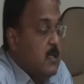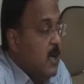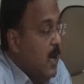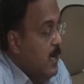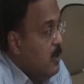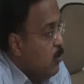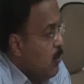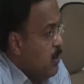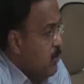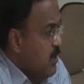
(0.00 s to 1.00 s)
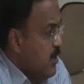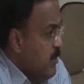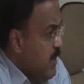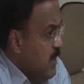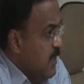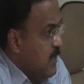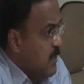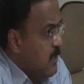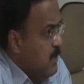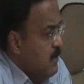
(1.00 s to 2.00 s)
I told you in the beginning,
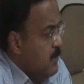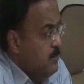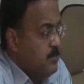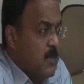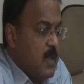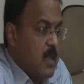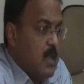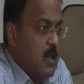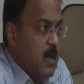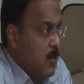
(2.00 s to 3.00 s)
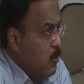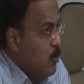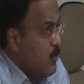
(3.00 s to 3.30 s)
I don't know